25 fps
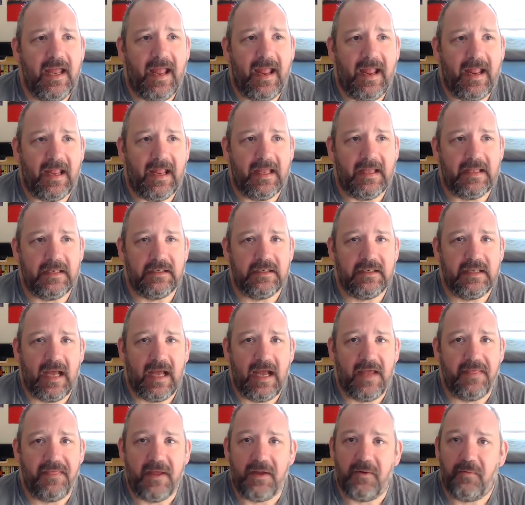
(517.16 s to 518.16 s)
And
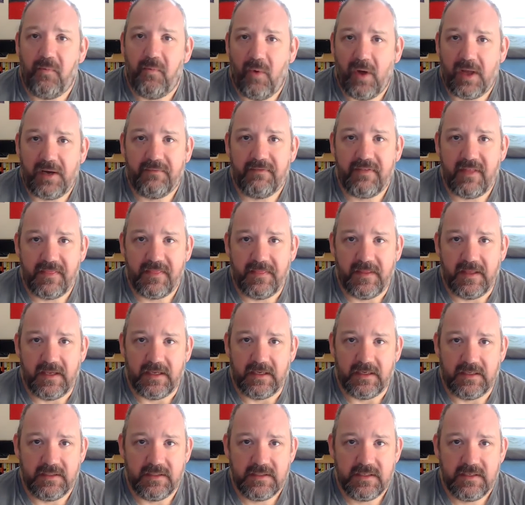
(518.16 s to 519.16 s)
I think one of the
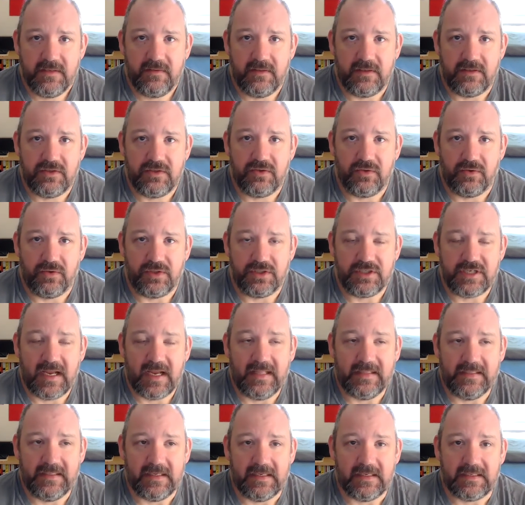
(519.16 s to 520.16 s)
things that George
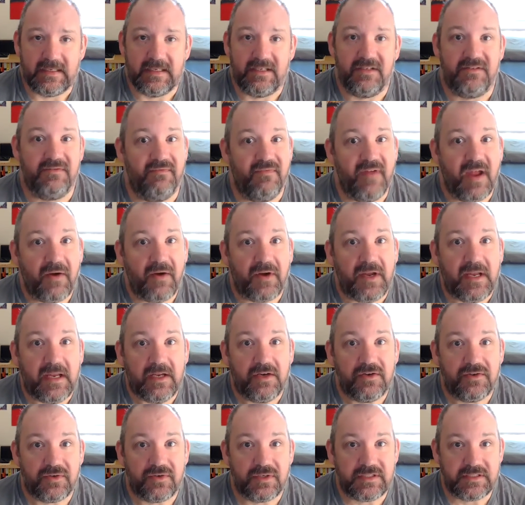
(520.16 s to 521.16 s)
Eliot is very
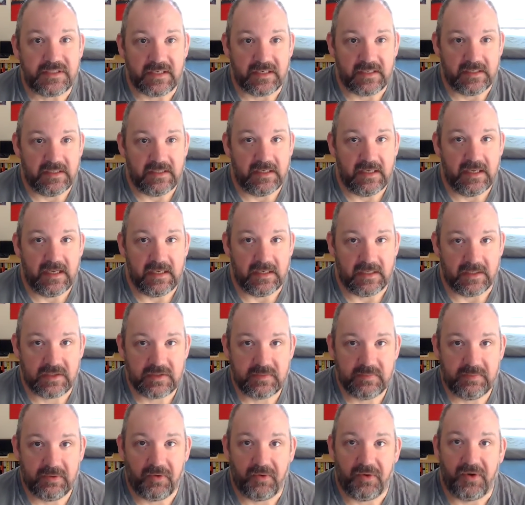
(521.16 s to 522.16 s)
interested in
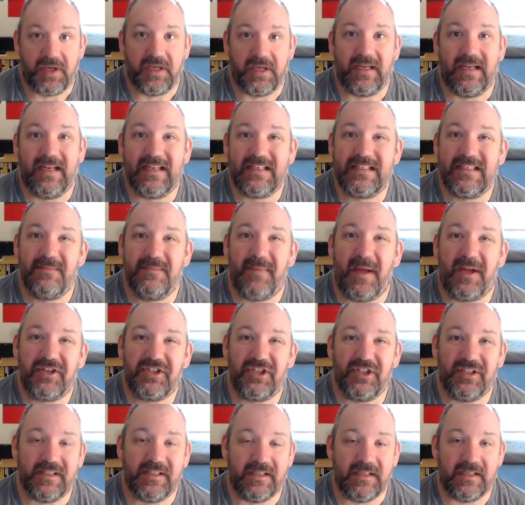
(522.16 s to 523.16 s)
exploring,
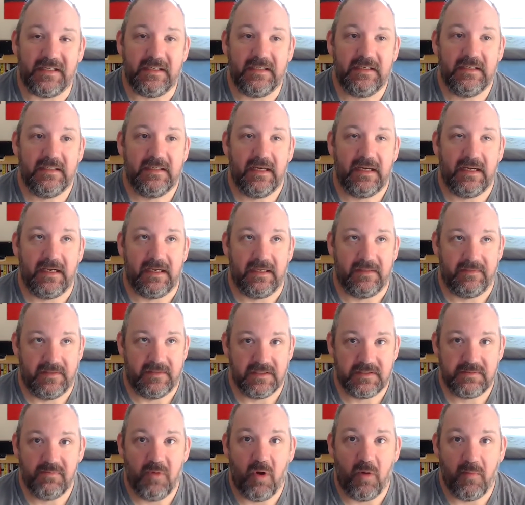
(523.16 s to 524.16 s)
especially at
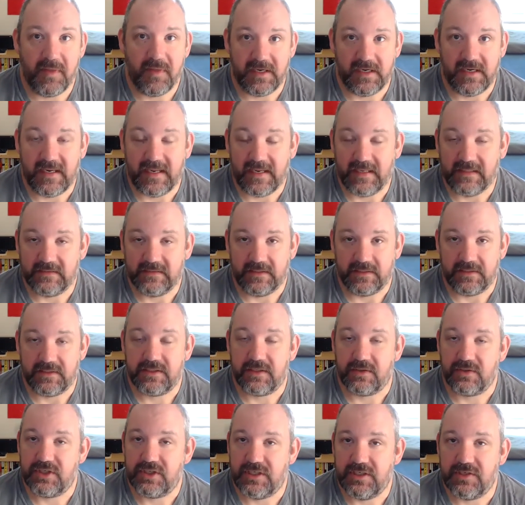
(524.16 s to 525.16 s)
this moment in England.
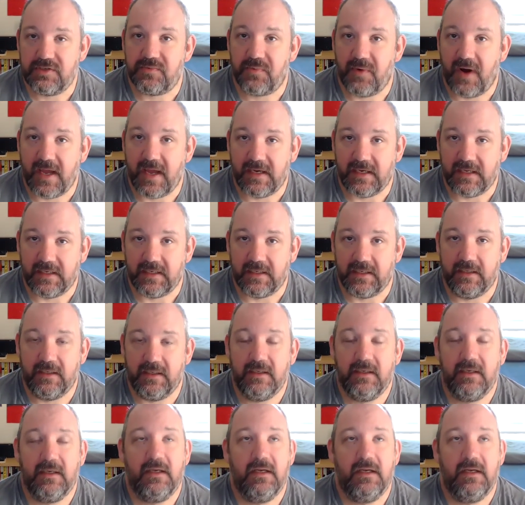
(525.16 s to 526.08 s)
So she's writing,